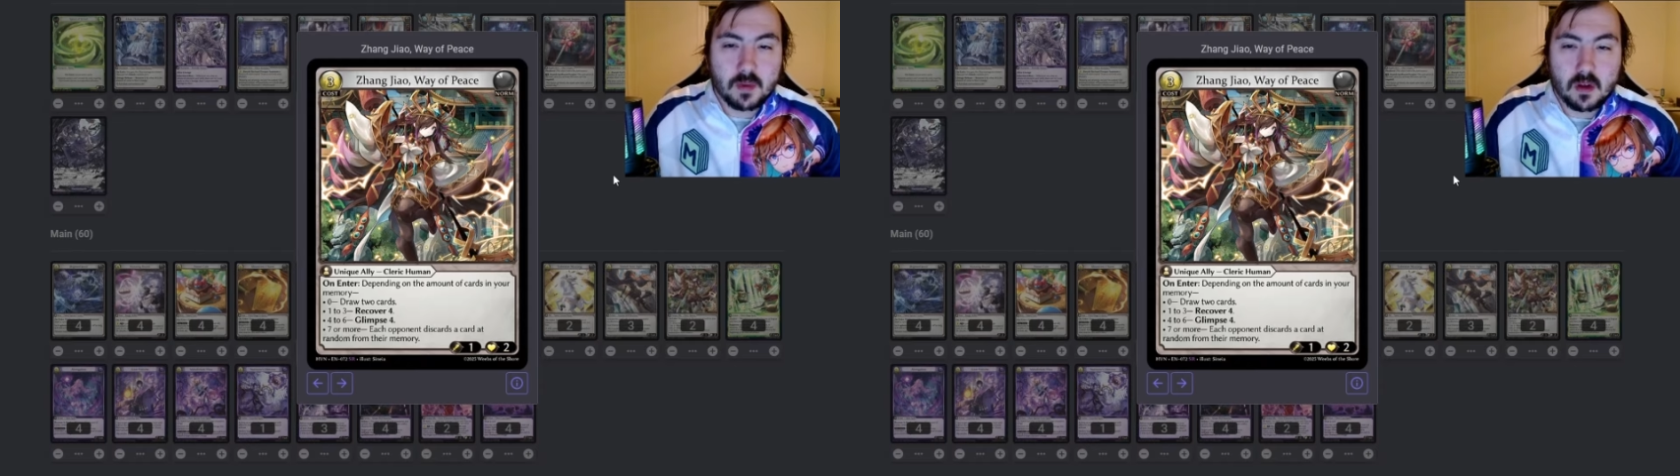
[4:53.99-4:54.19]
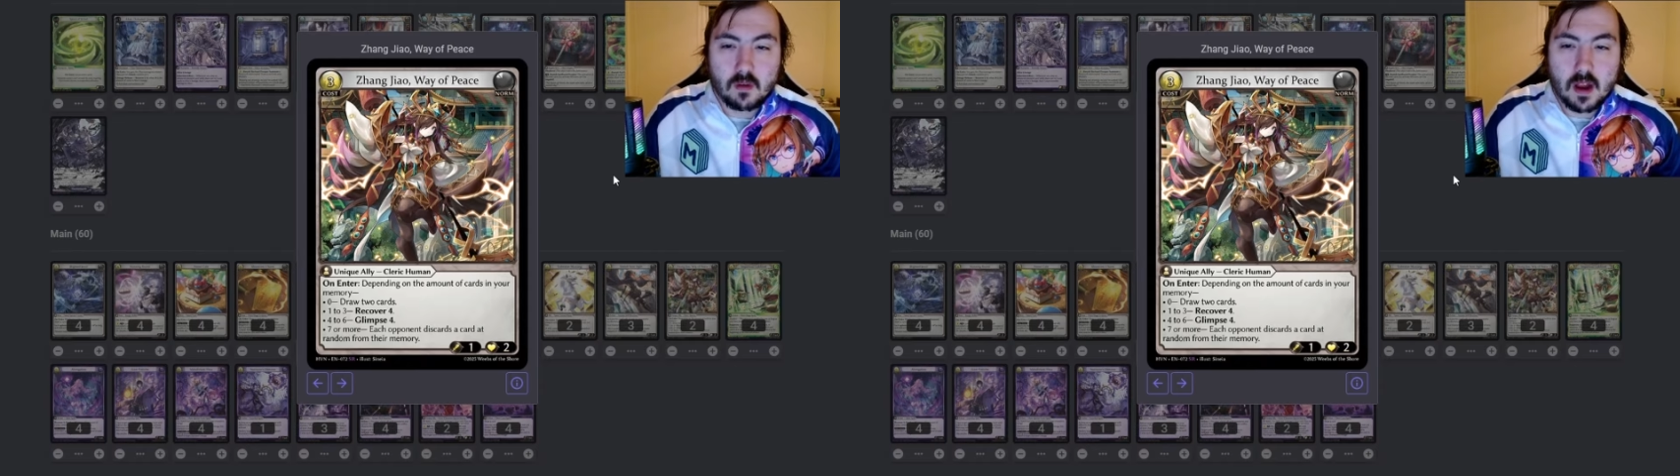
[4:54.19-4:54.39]

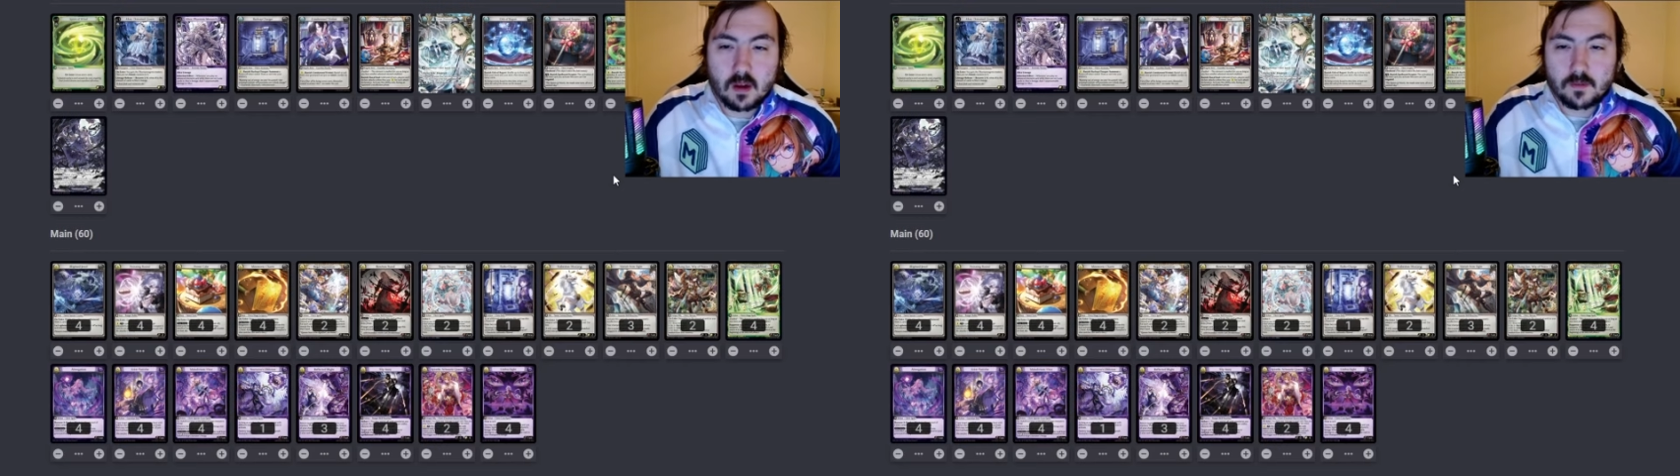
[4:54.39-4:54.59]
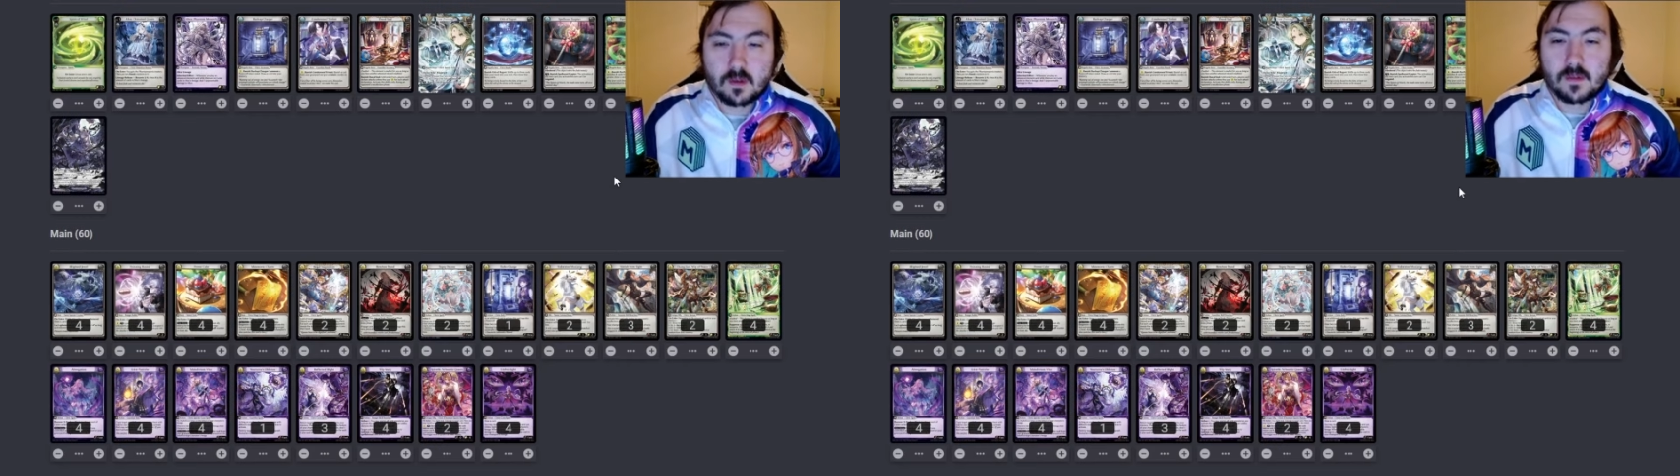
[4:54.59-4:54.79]
been
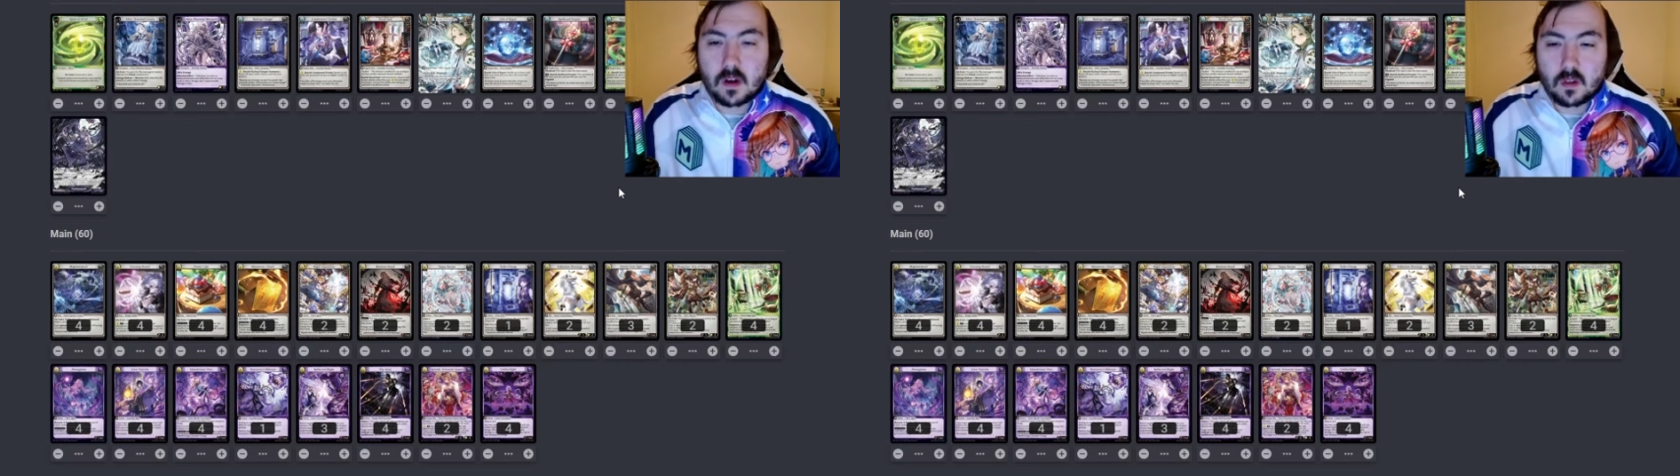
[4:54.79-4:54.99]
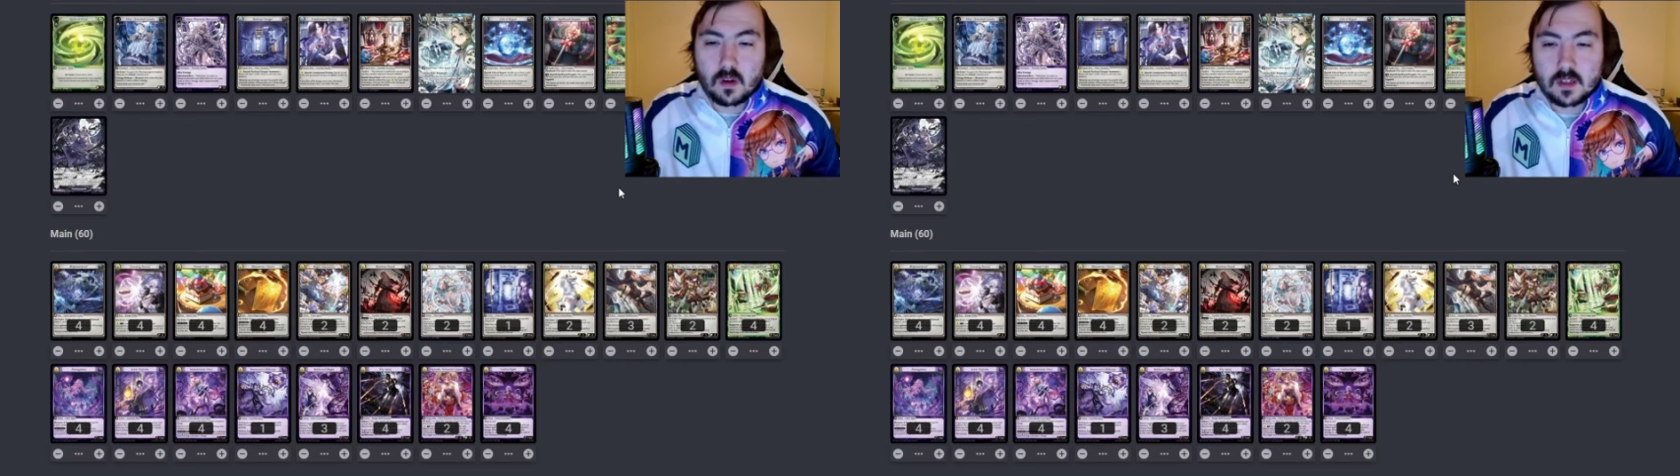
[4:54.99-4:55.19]
around for a
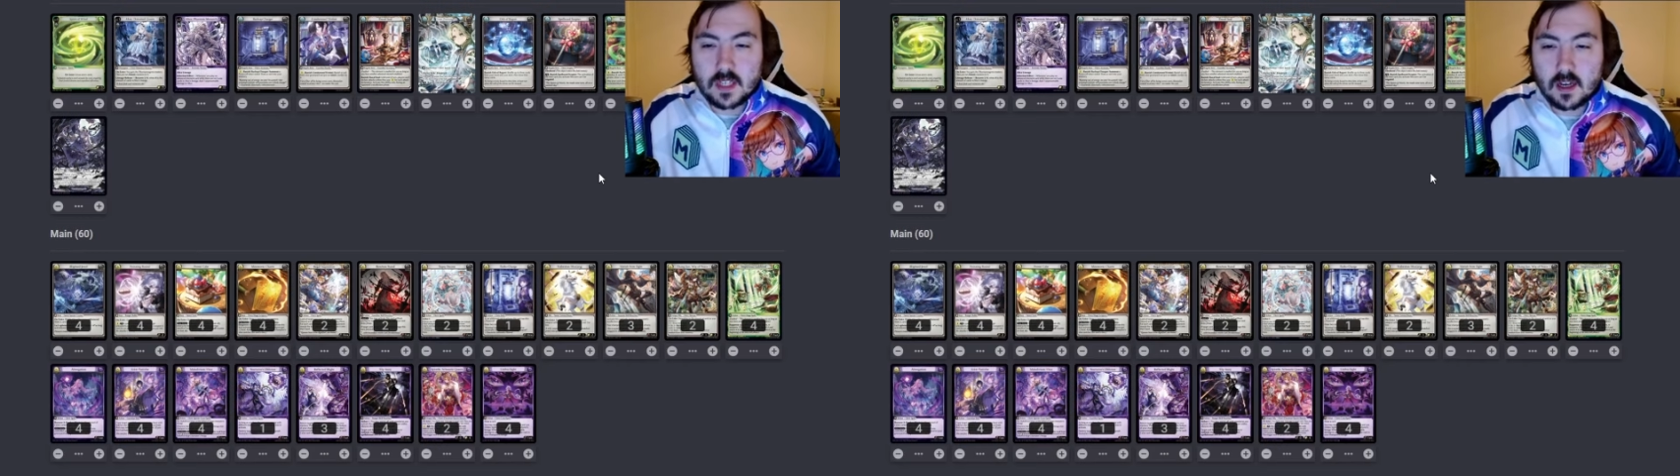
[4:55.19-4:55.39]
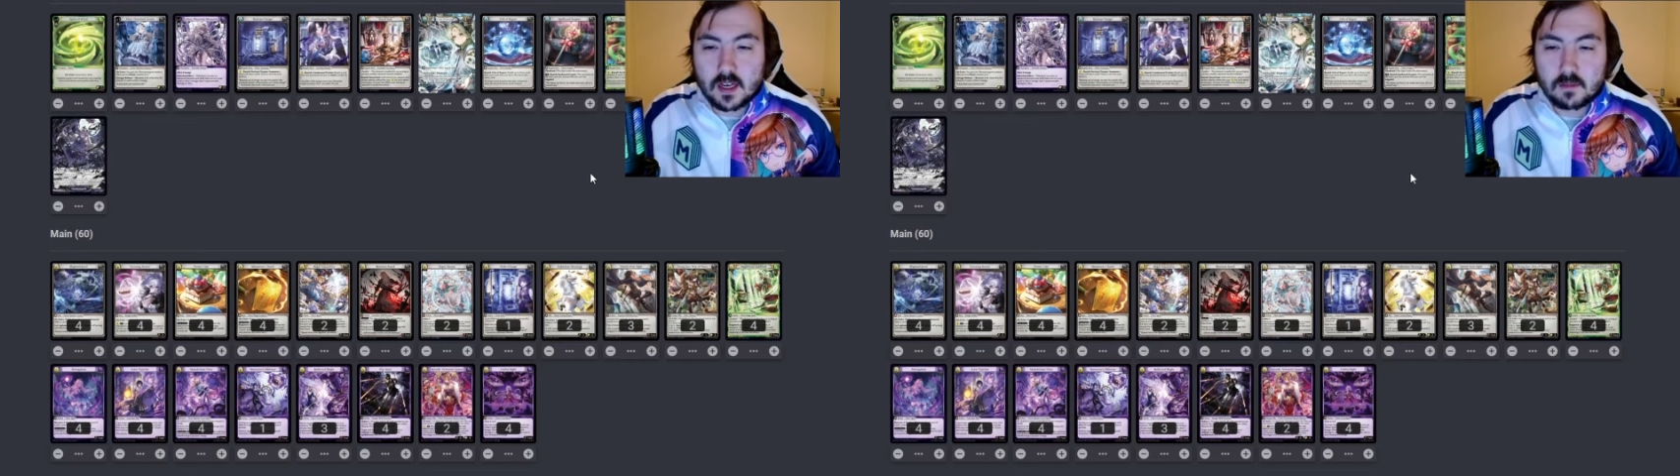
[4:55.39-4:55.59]
very long
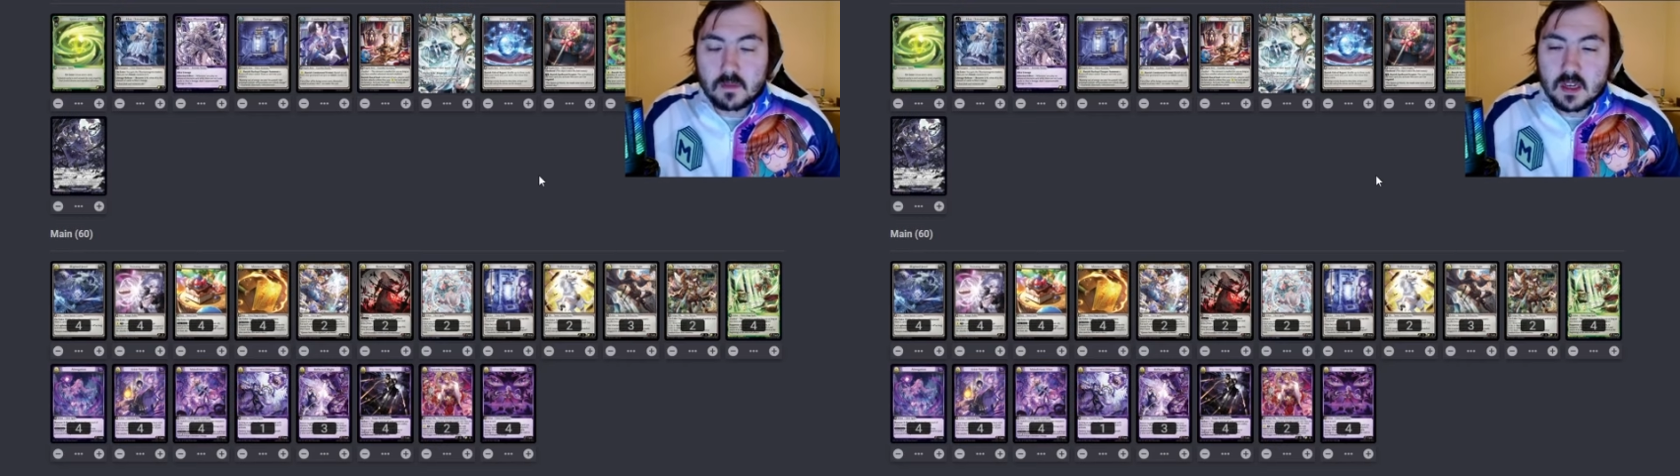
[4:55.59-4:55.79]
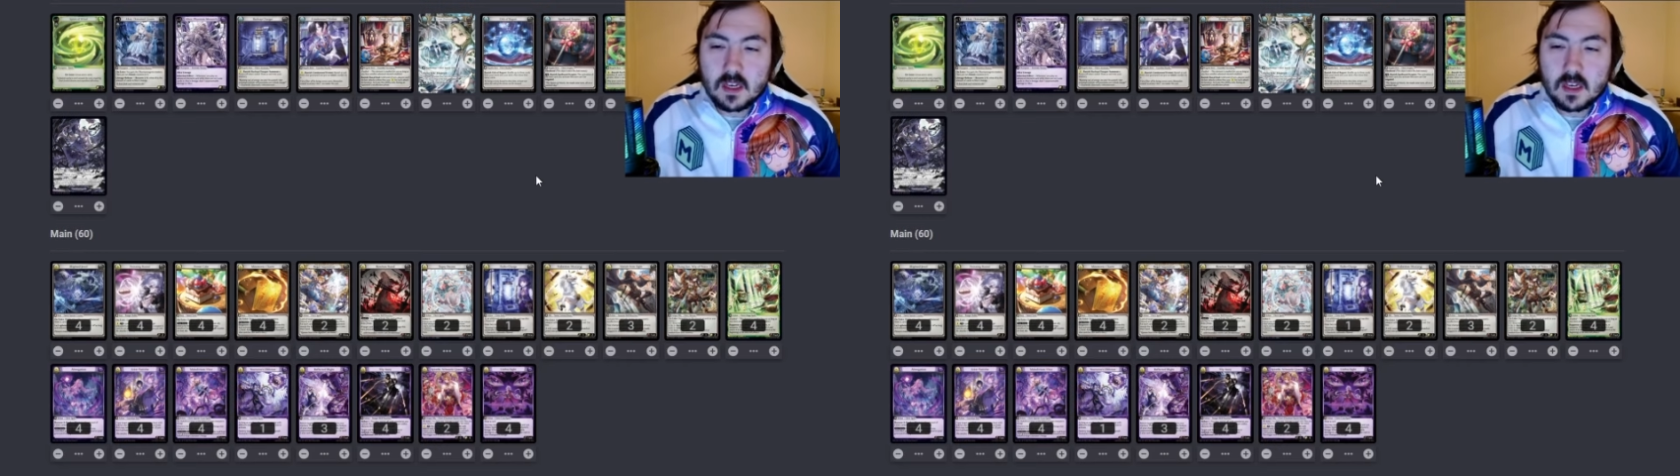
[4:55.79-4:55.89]
time,